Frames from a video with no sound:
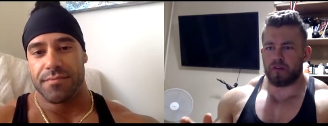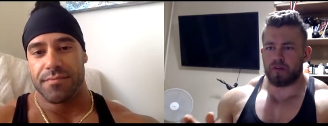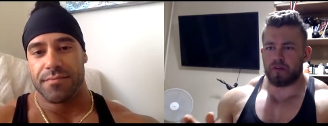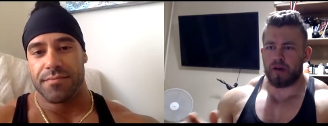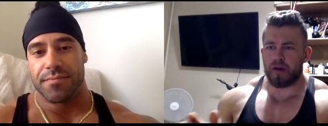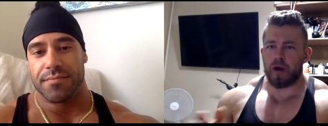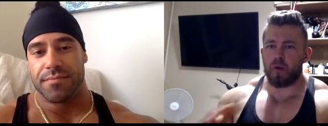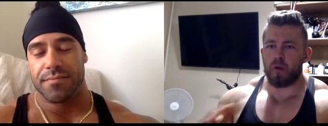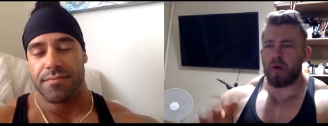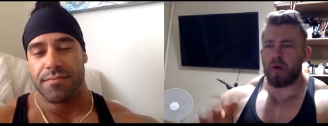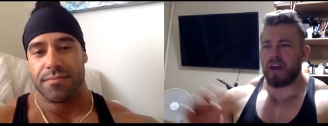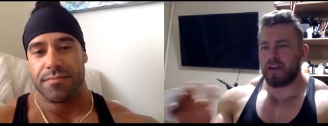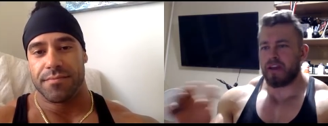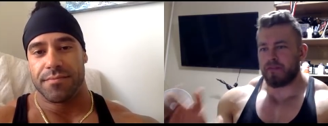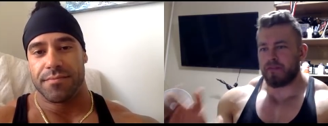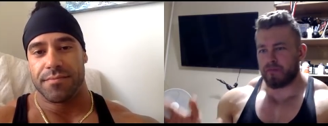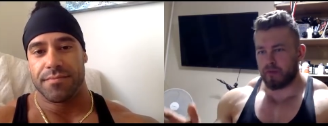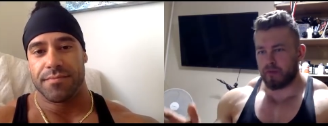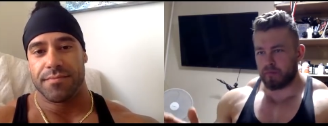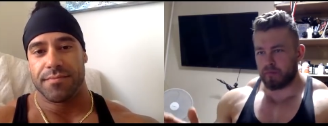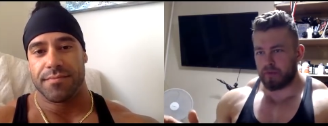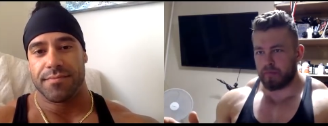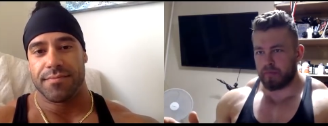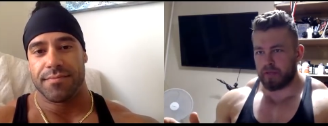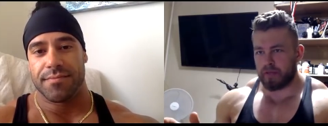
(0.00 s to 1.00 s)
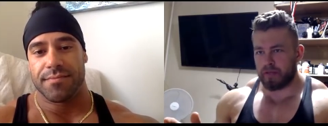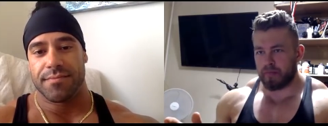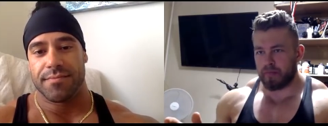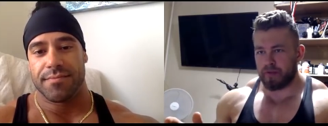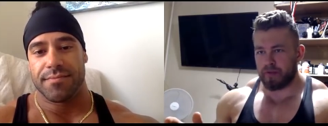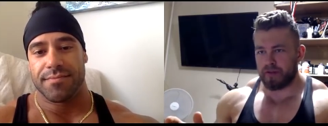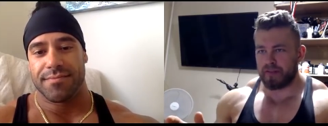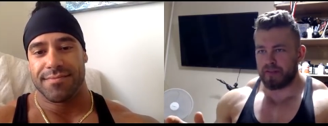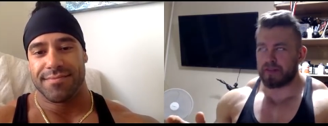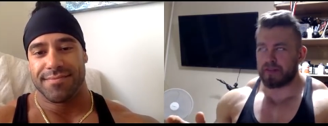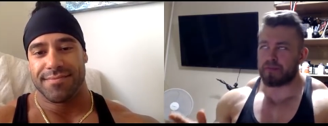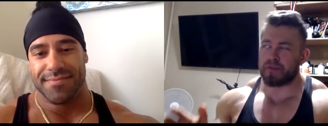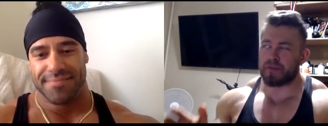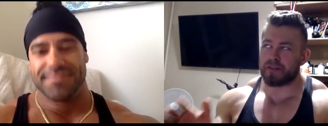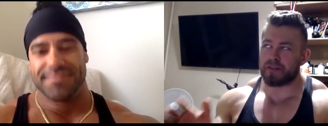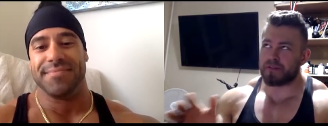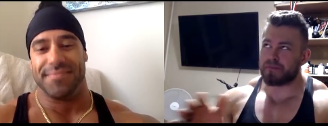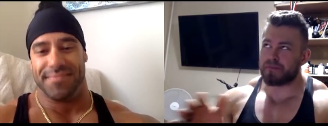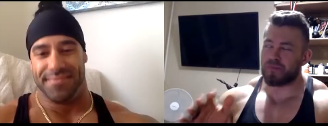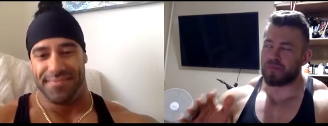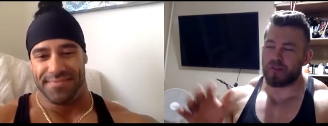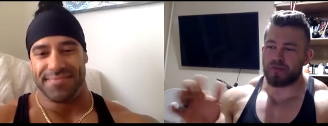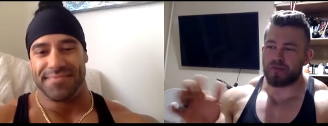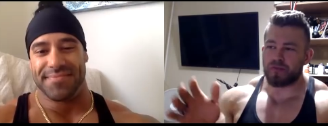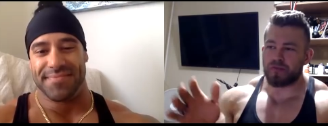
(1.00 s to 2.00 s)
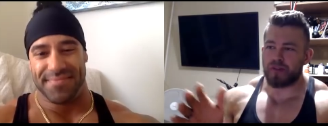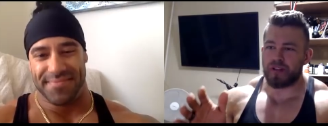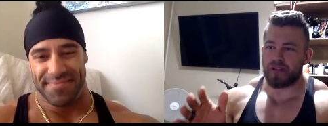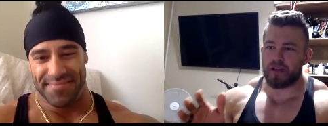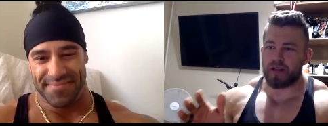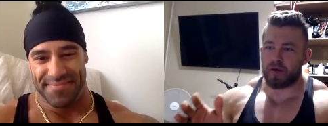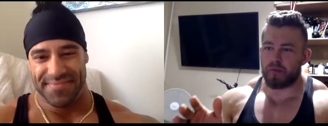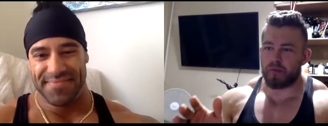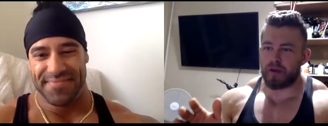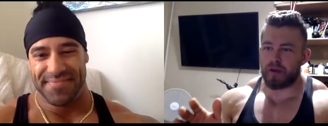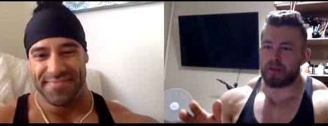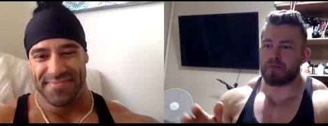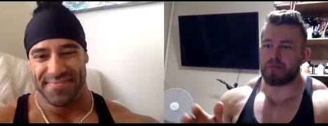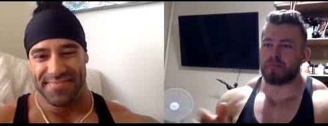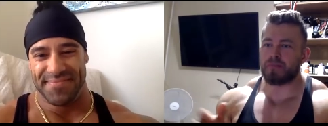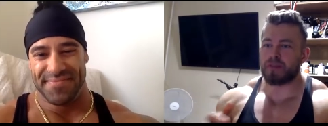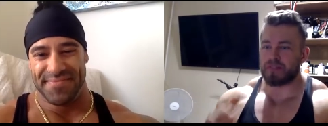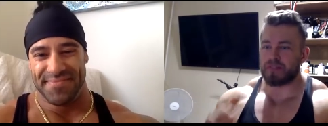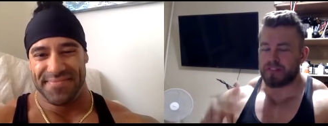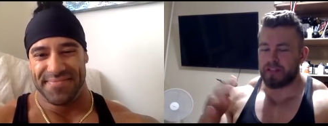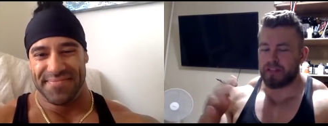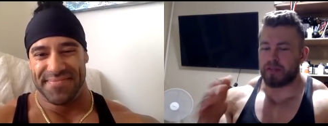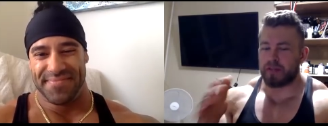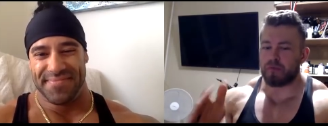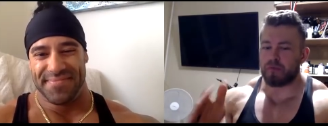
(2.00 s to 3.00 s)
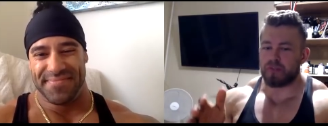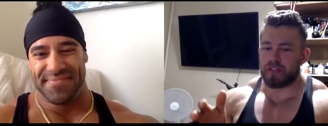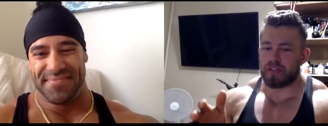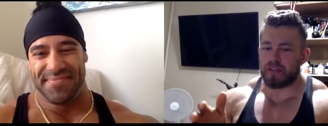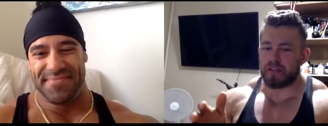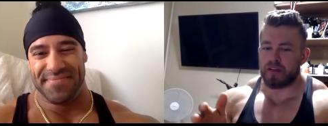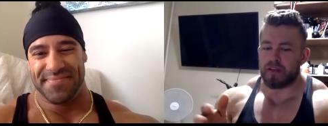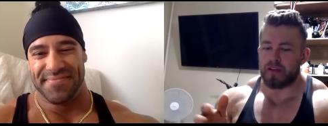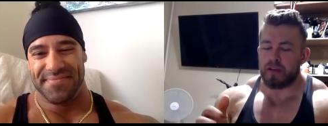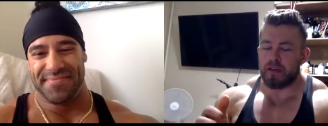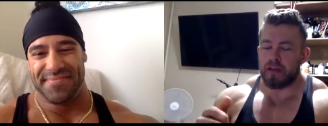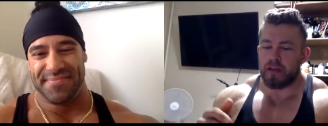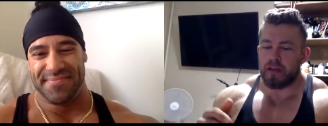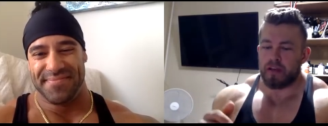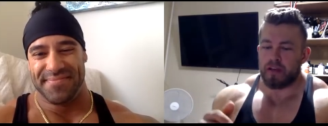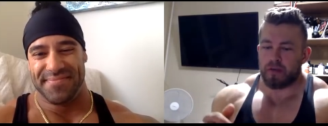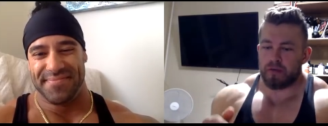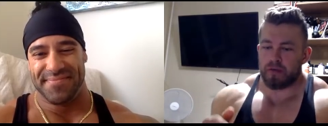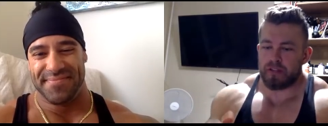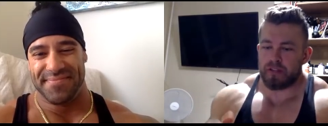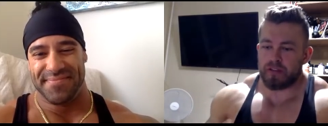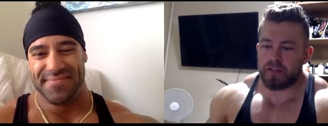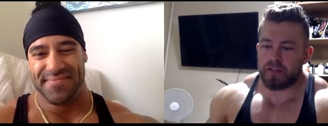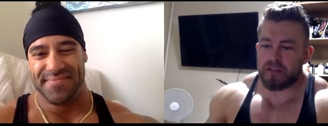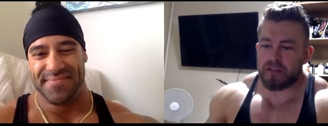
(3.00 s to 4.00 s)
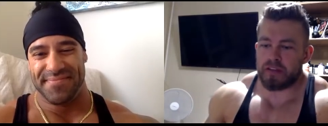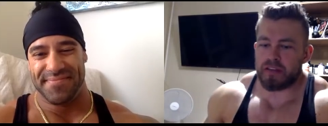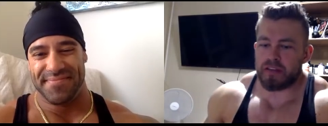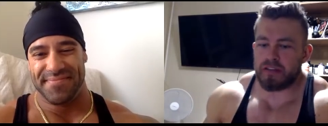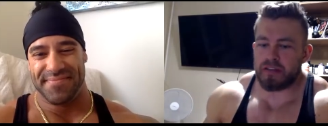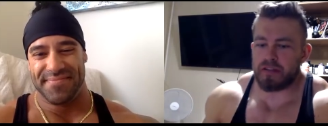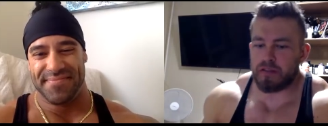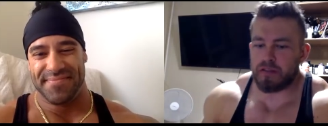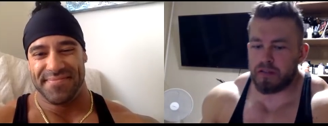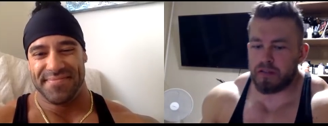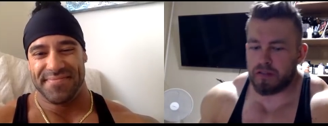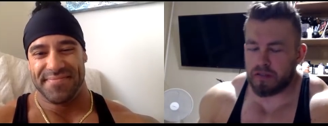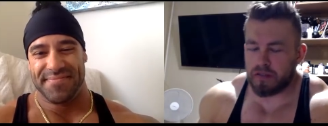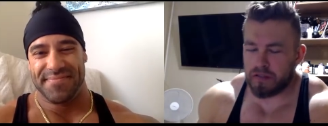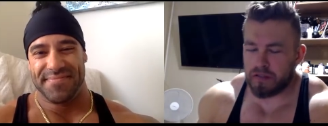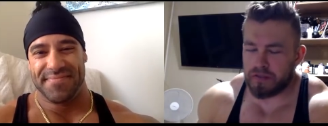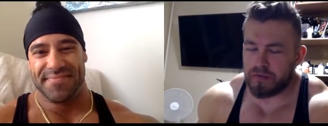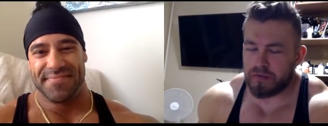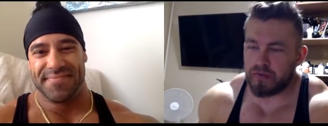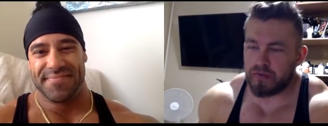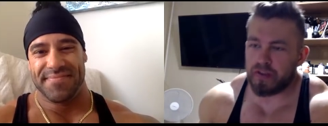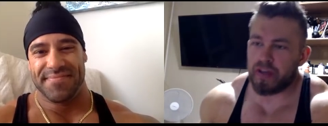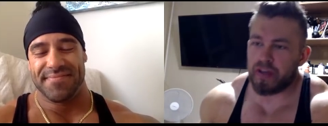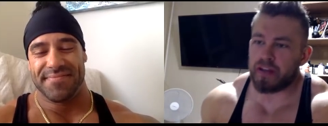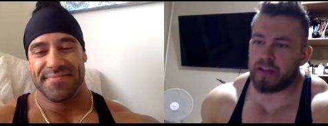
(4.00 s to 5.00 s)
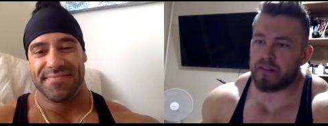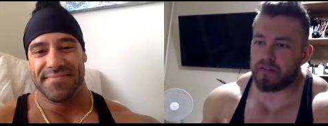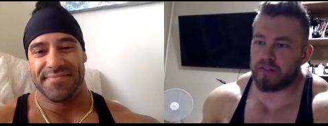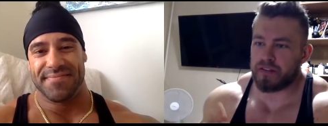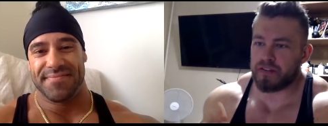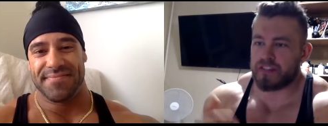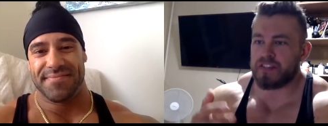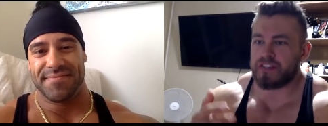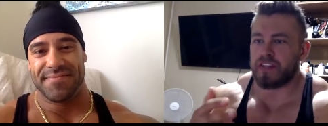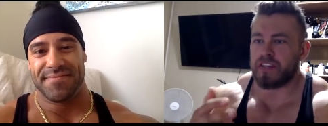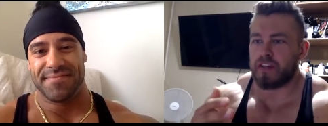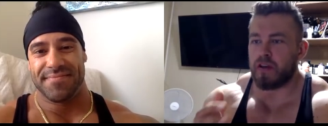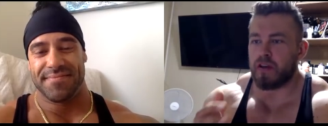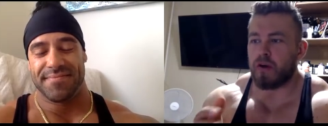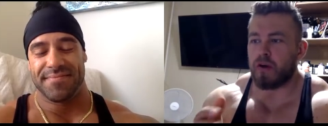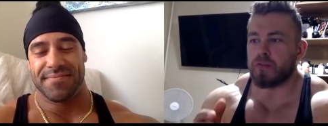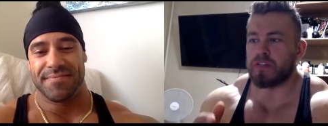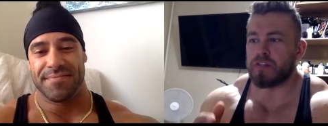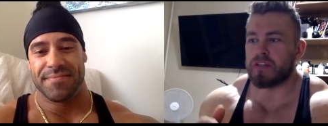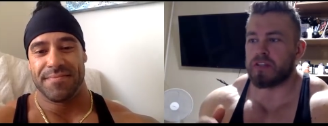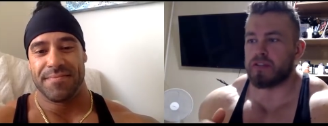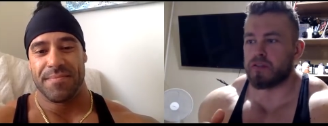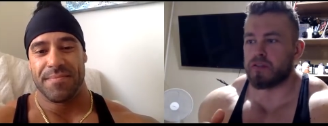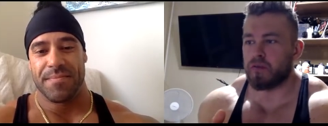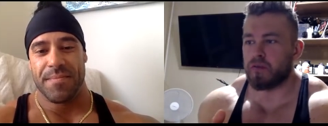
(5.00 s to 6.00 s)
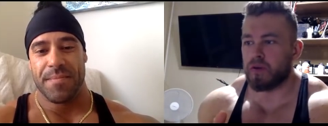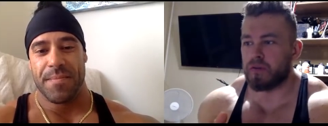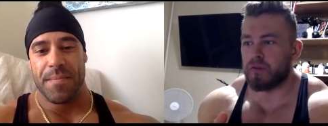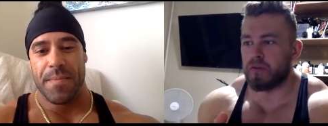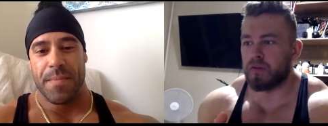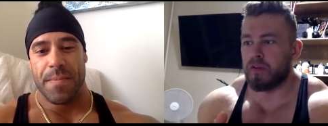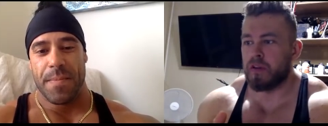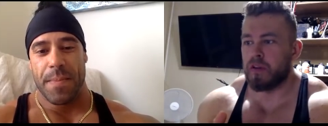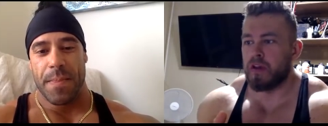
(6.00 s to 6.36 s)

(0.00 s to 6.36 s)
Speaker 1: away from the bodybuilding but not really away but staying with the within the industry and ceos and so on